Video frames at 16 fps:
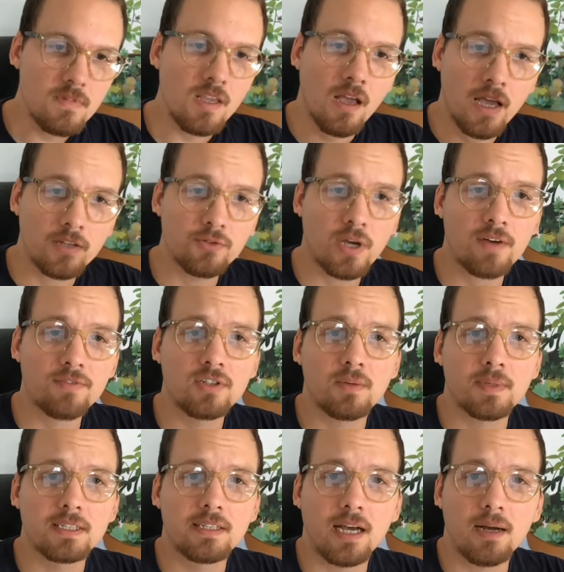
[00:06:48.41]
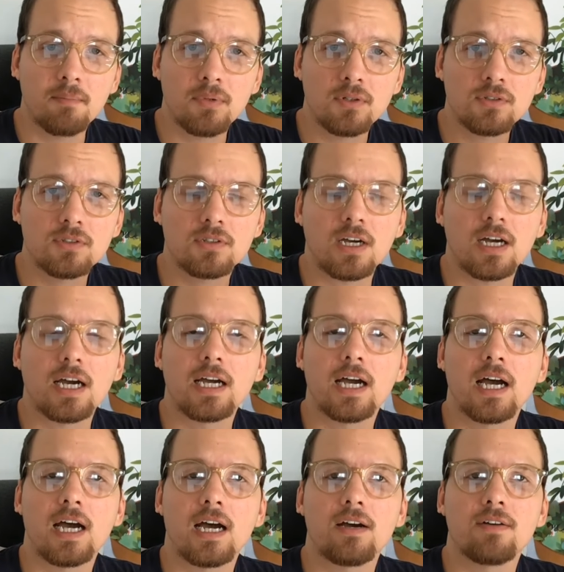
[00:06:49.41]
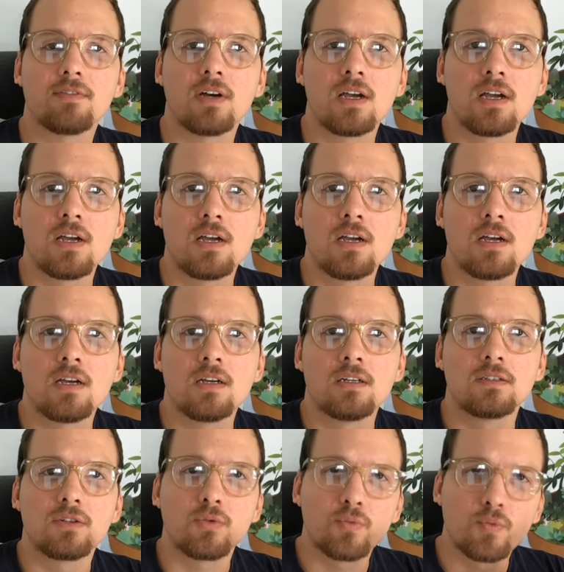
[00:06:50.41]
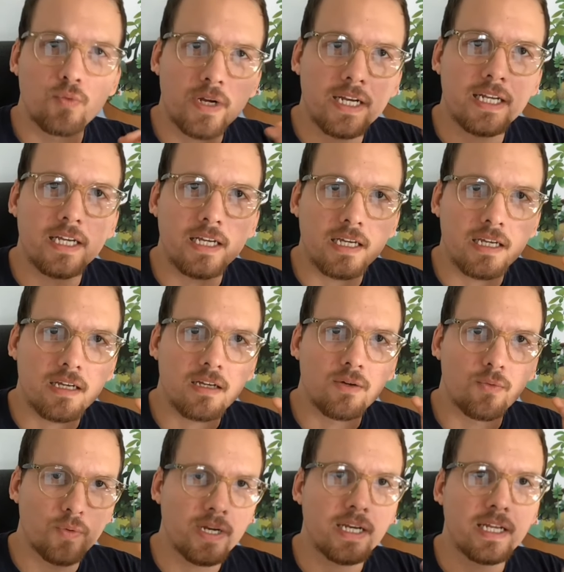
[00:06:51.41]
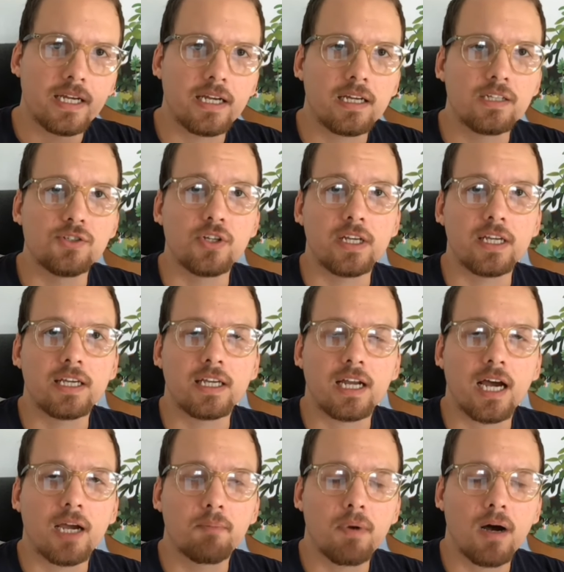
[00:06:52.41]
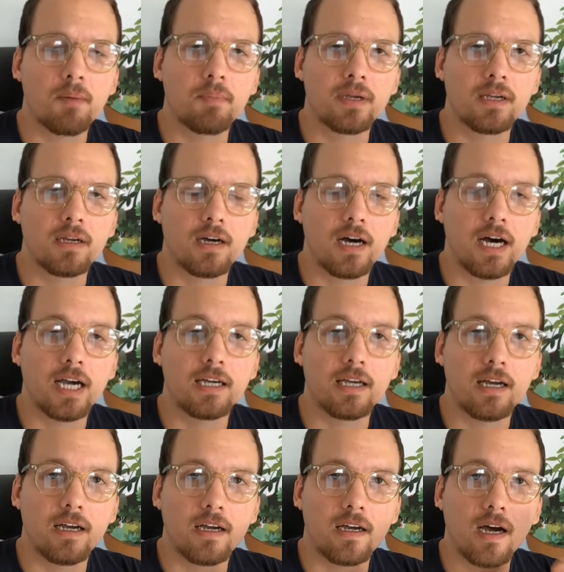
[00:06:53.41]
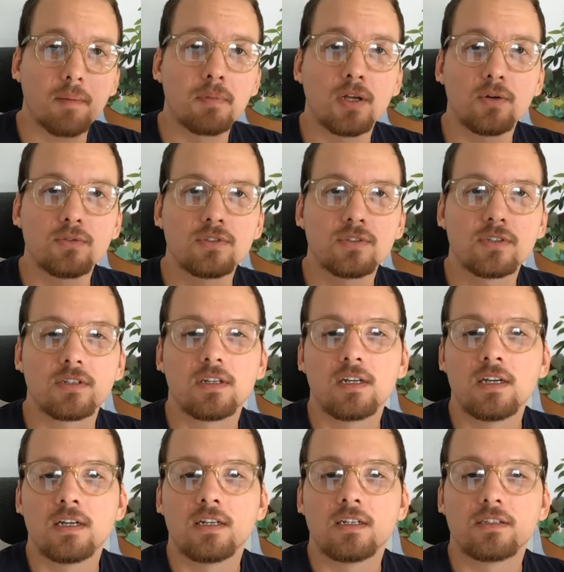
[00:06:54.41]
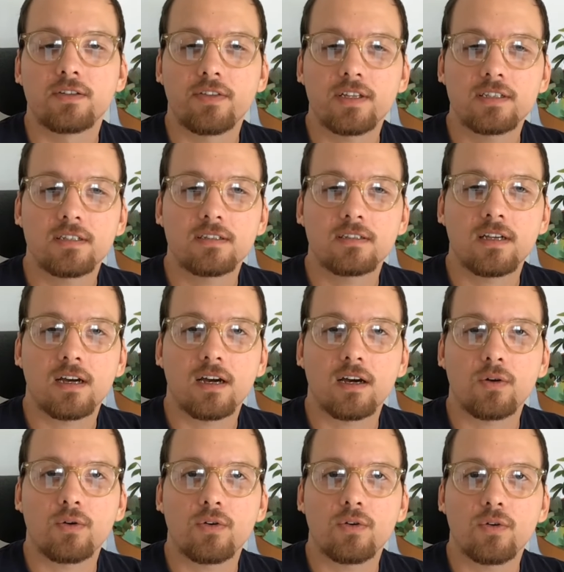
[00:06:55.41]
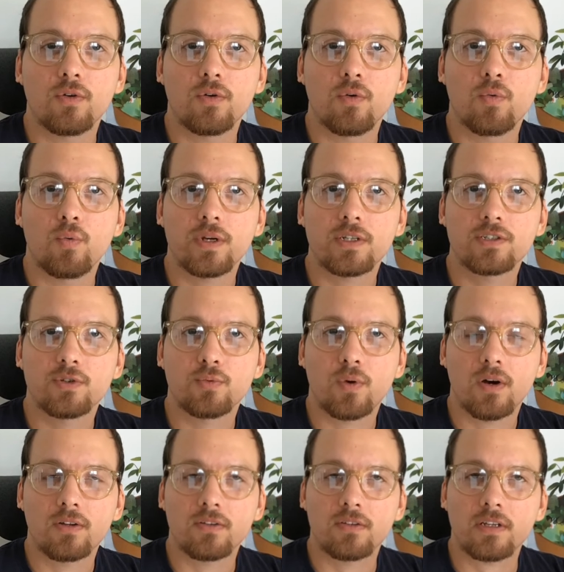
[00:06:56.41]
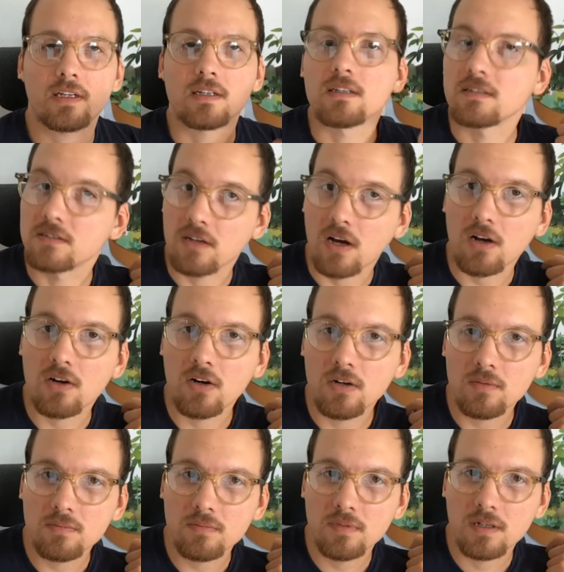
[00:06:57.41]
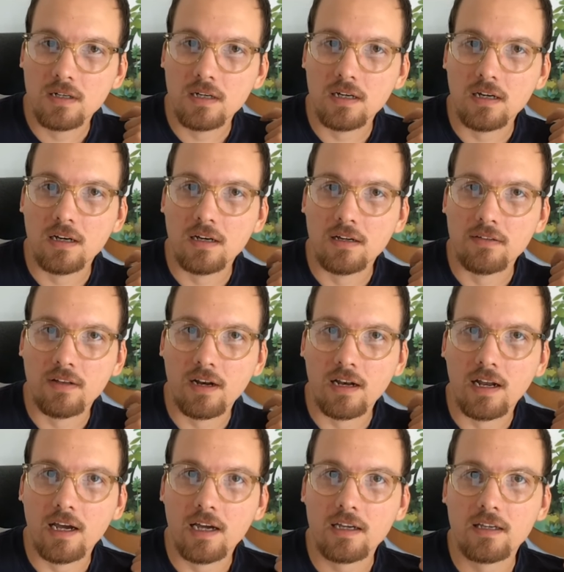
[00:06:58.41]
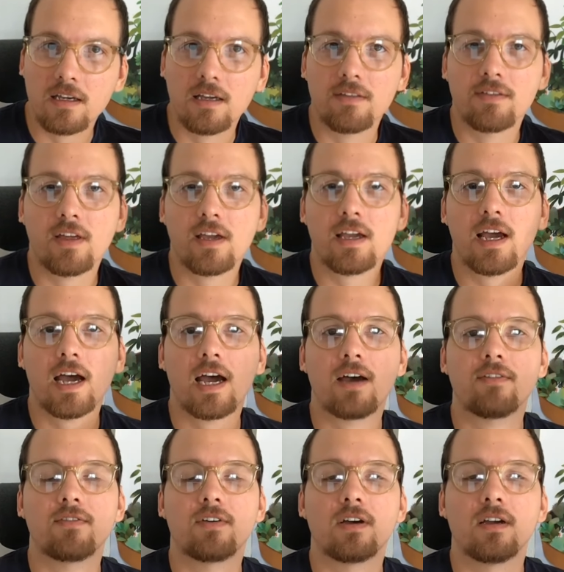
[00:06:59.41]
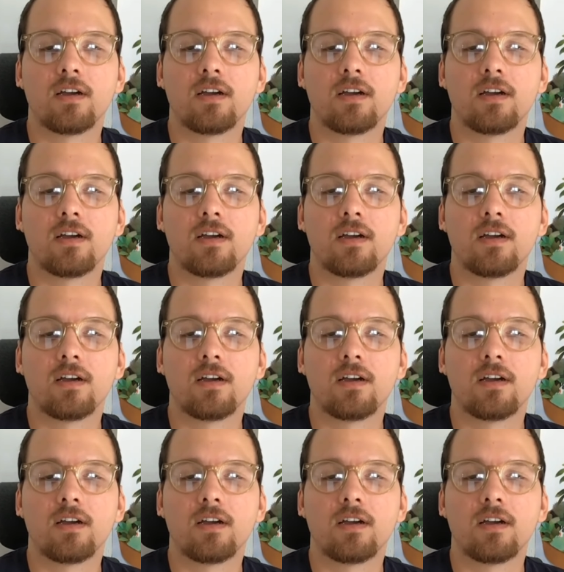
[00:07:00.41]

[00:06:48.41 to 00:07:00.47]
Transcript: And to have some examples, I have some really unique and eye-popping uploads. So this is a restaurant in Stockholm that I like, and they have,